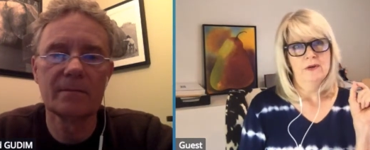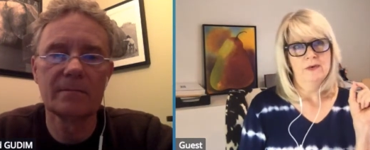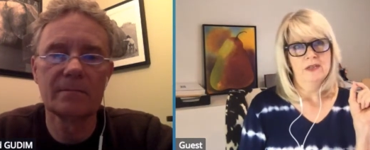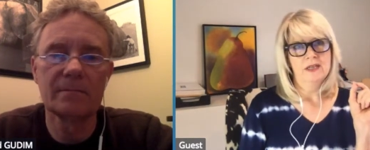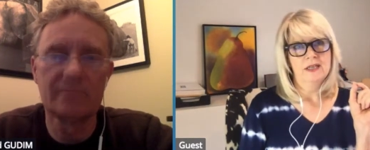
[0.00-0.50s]

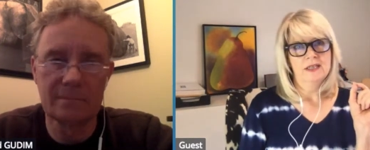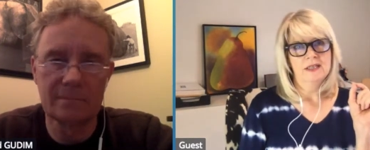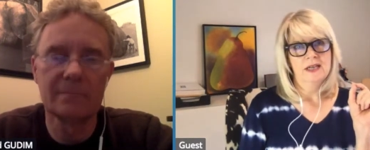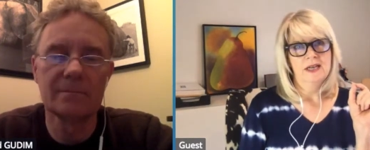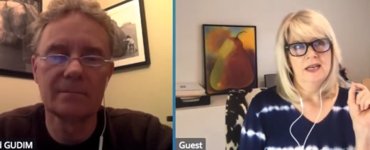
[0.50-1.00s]
Speaker 1: with
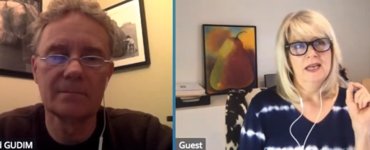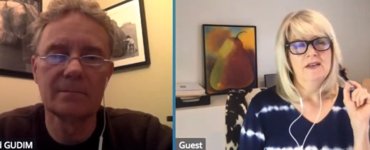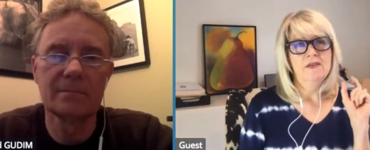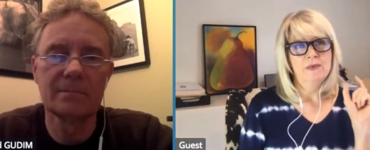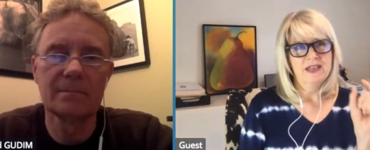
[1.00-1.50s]
because
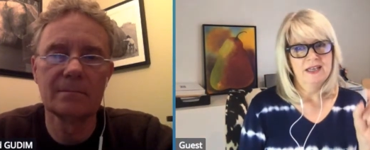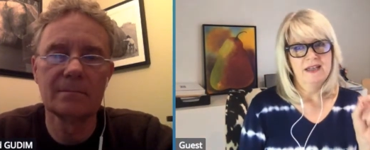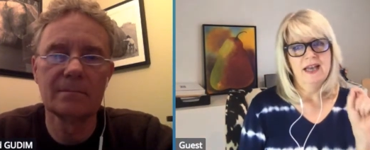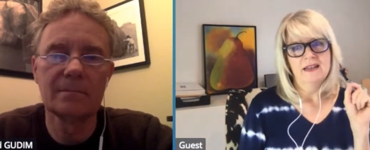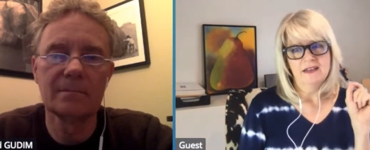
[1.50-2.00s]
even within
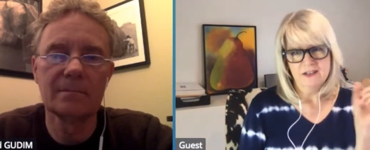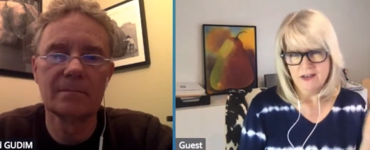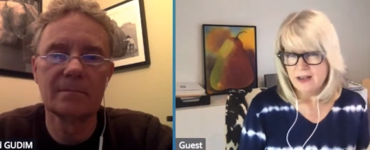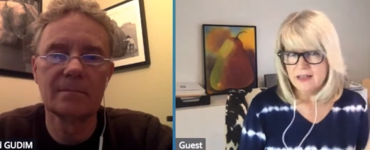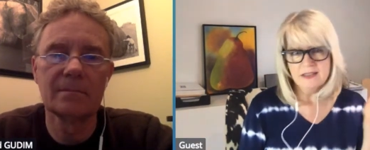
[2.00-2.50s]
that, there's
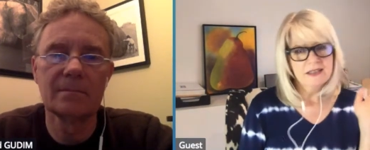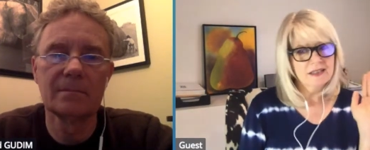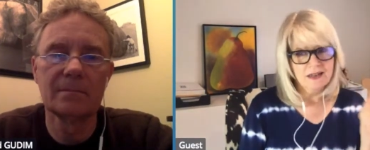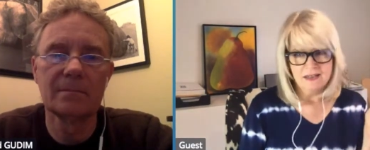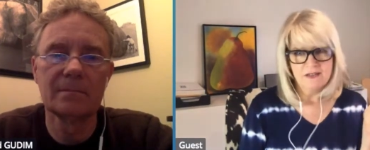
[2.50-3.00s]
lots and
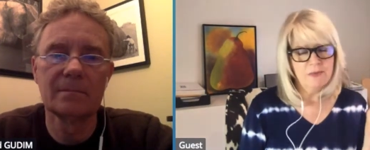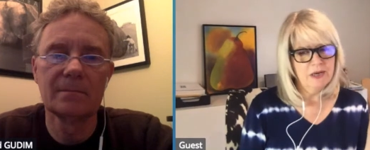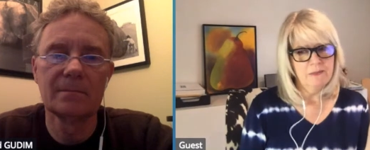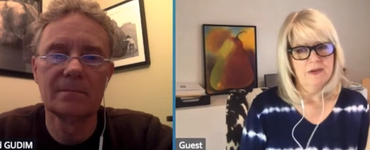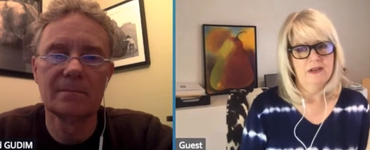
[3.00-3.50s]
lots of
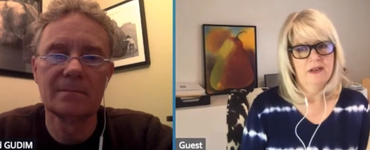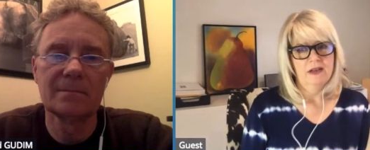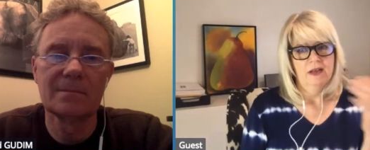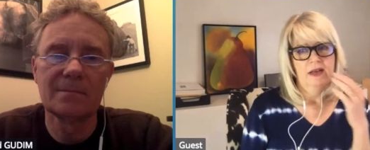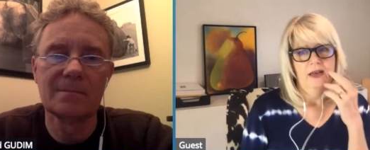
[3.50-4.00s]
people.
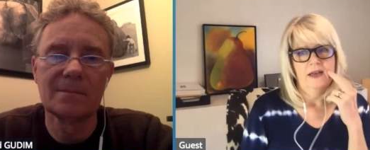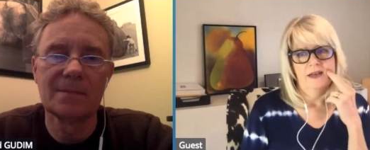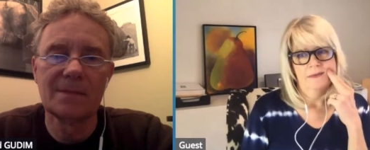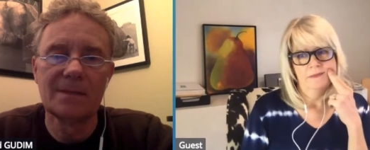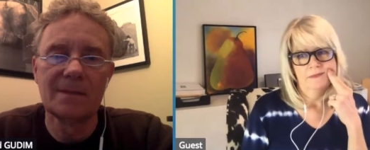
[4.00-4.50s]

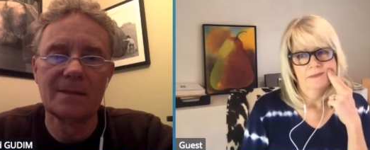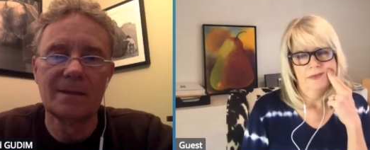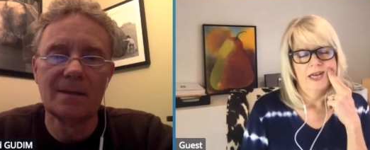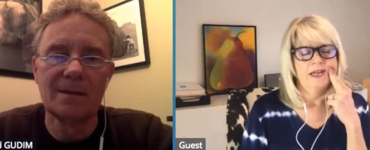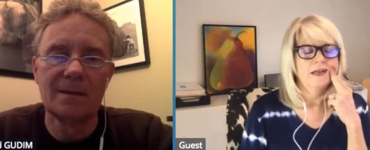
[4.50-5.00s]
Um,
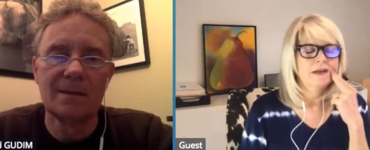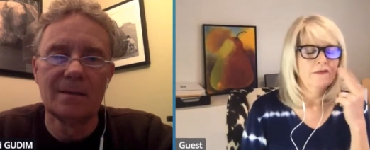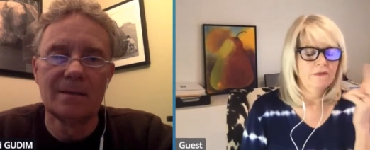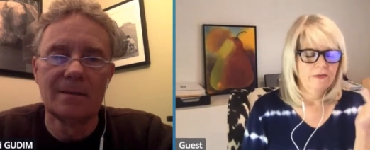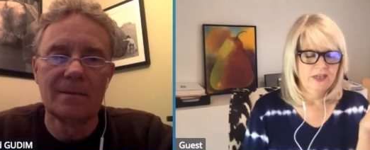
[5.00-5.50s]
and
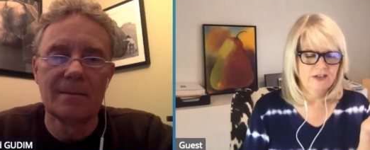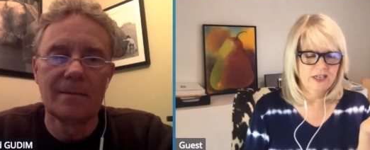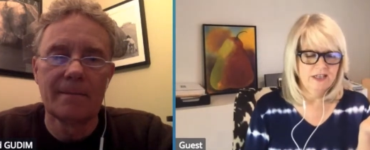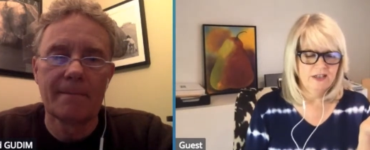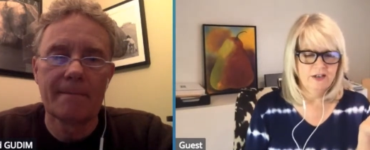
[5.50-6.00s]
when you
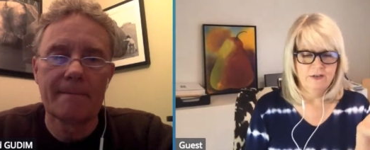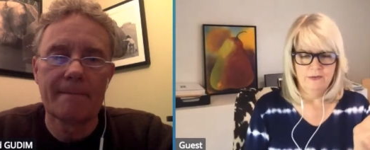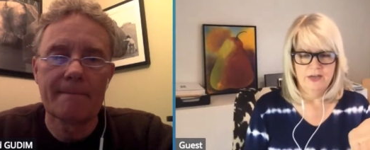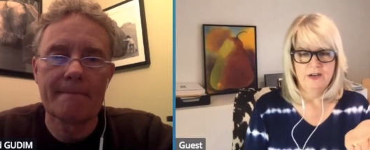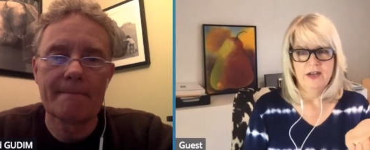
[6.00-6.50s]
said too,
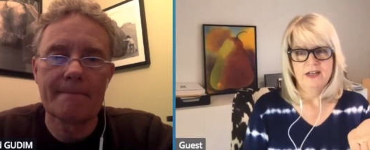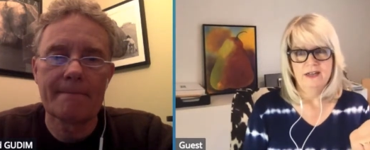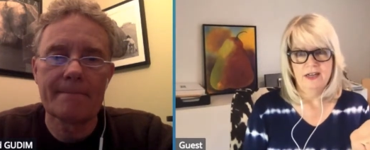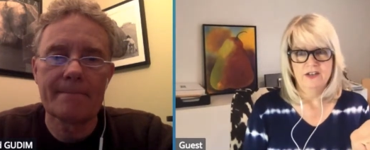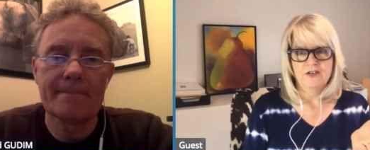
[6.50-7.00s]
when you had
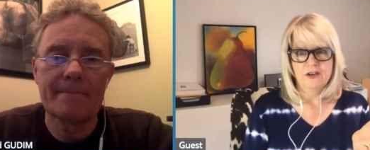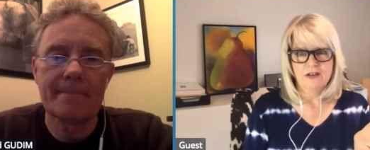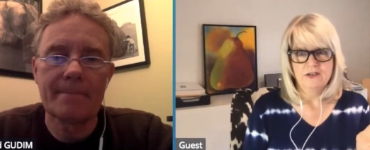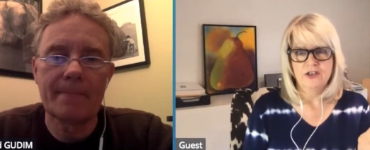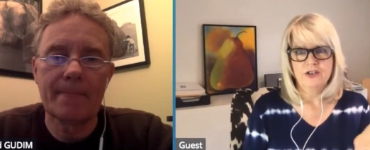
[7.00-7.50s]
a
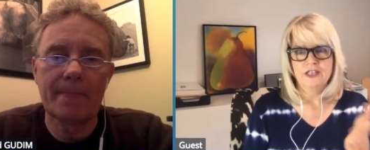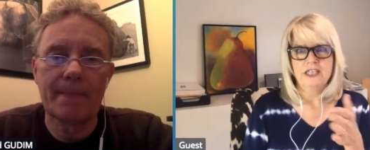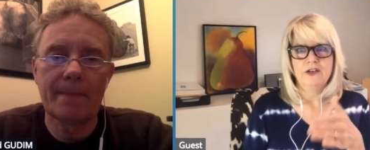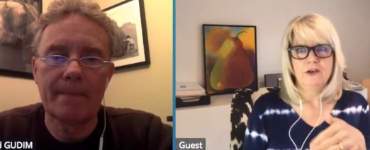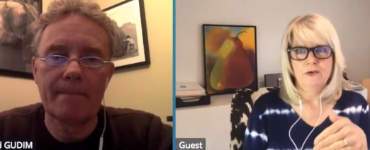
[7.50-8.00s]
struggle
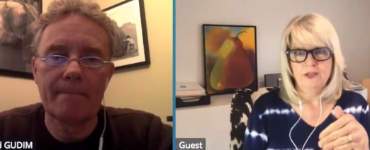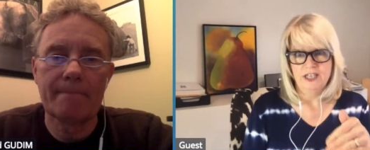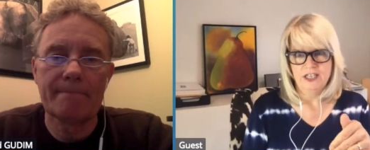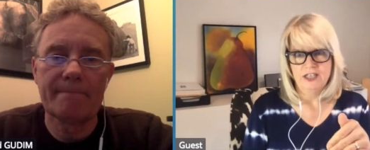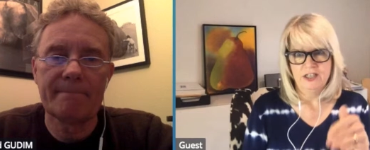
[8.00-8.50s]
choosing your own
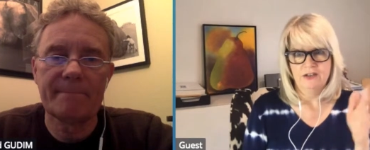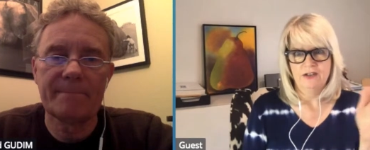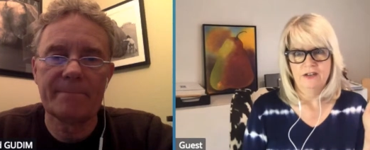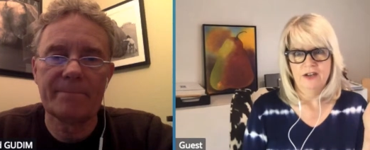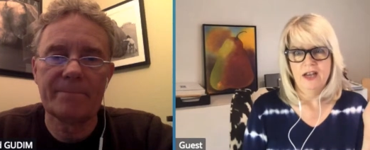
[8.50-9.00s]
niche,
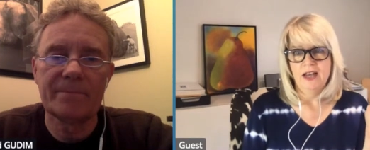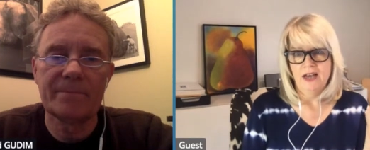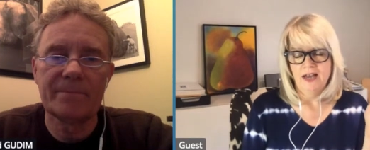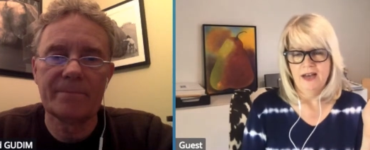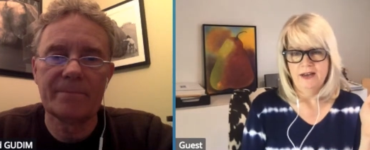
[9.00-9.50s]
or
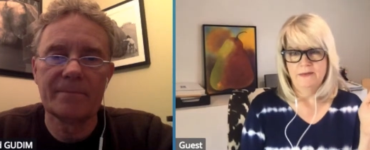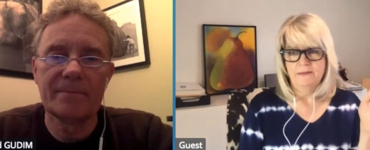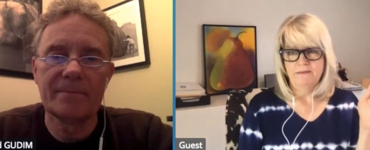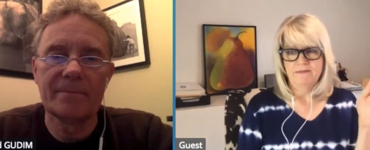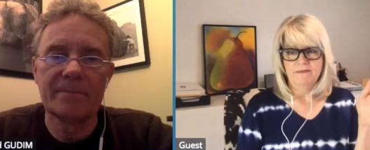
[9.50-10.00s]

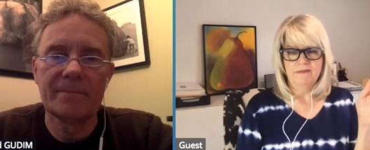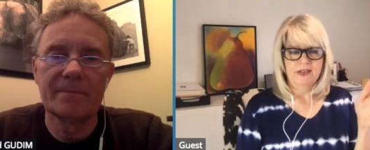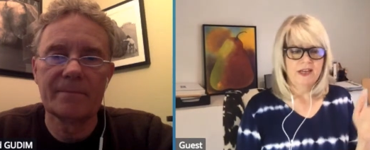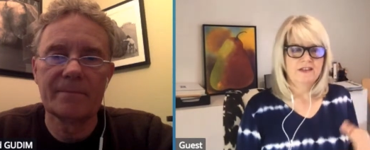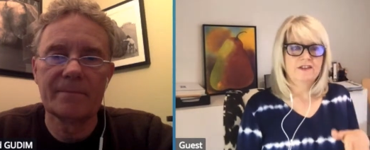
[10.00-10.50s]

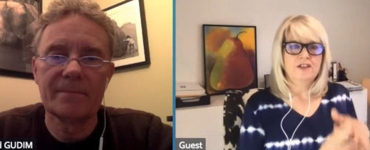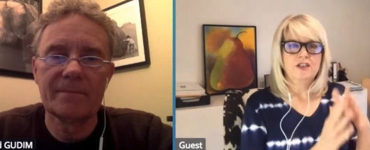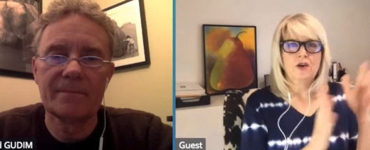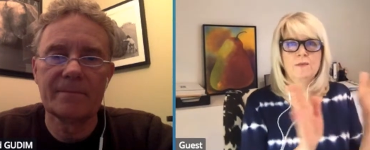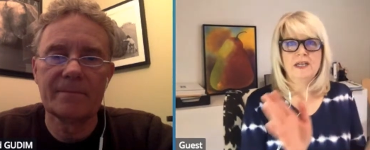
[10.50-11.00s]
because um, there's
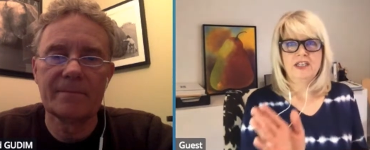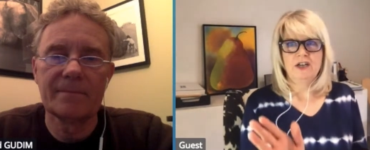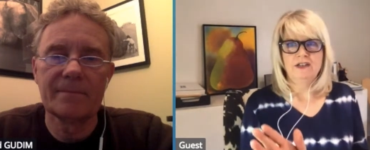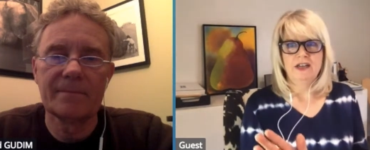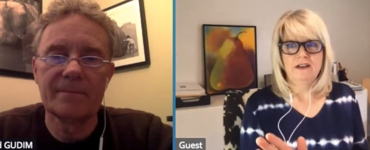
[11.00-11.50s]
so much
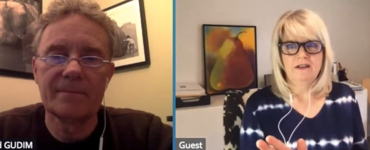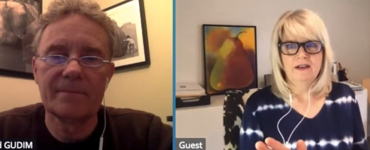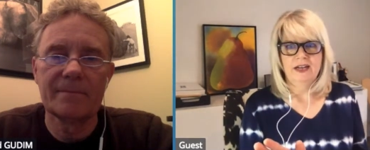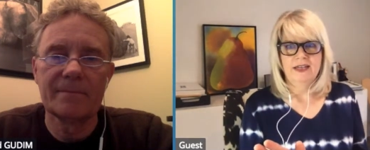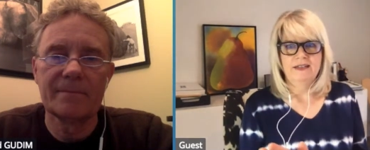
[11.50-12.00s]
out there,
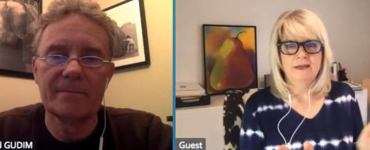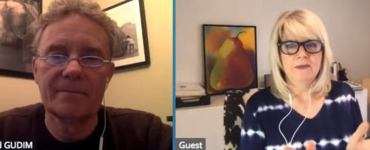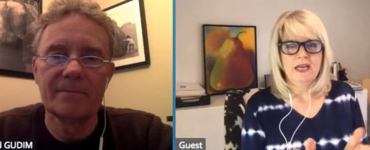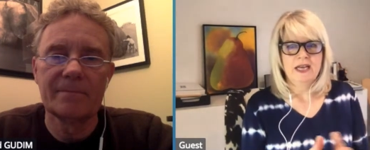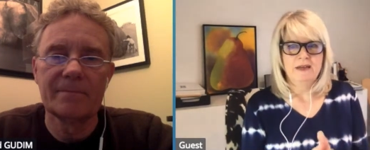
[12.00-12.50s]
and
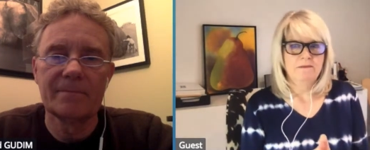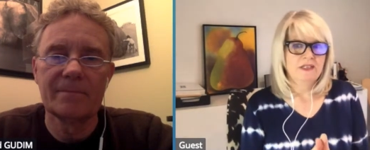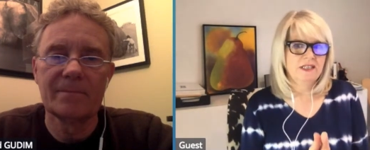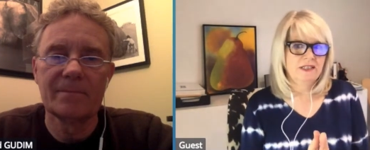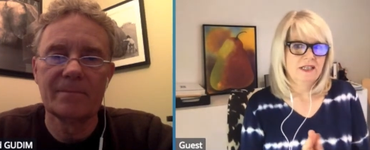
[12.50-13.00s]

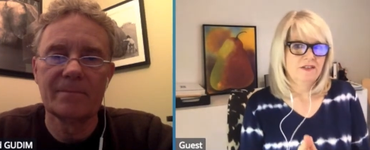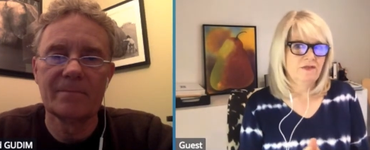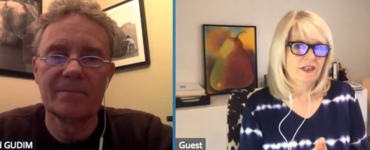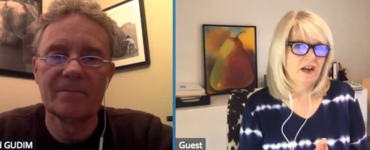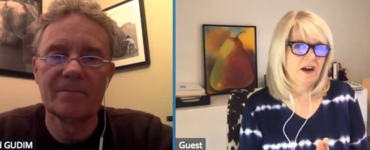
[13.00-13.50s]
sometimes it's
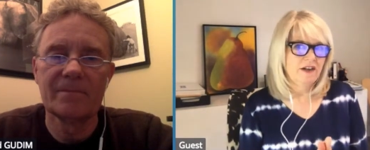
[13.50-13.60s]
really hard